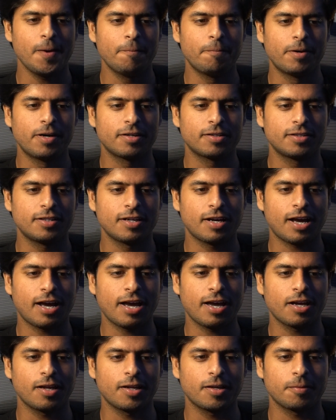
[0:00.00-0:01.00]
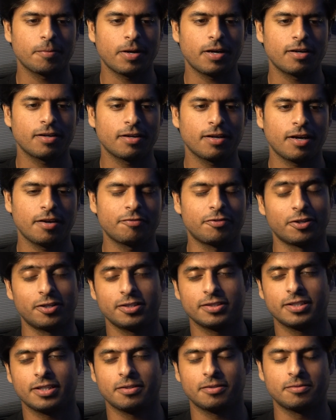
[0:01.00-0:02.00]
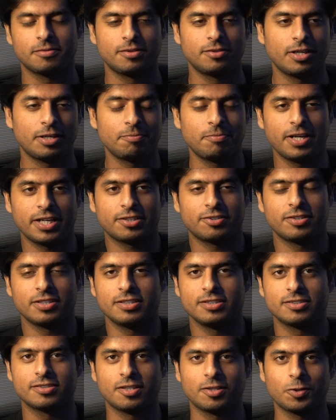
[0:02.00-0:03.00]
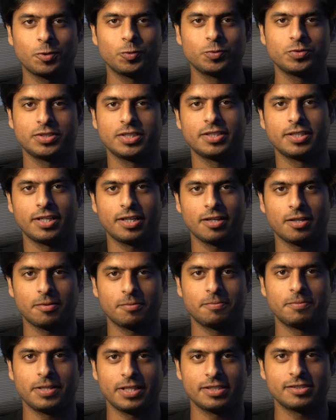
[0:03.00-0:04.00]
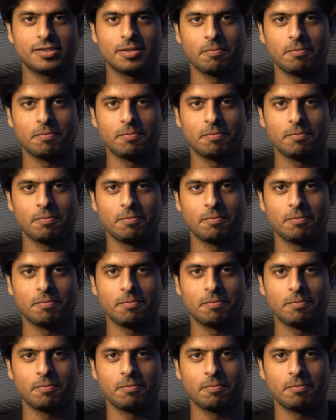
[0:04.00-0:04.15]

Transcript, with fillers: but I, I, I've heard that red-black trees are used in database